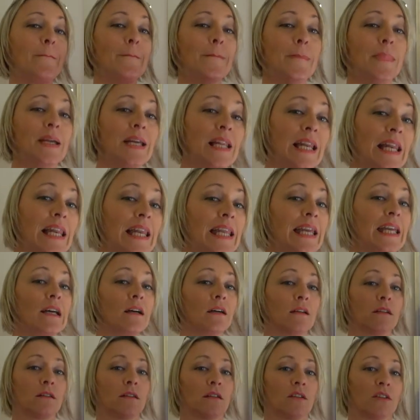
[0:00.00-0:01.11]

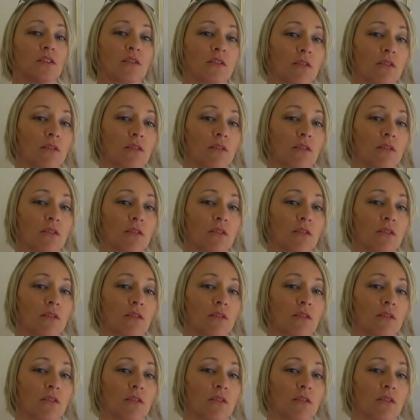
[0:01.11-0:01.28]
million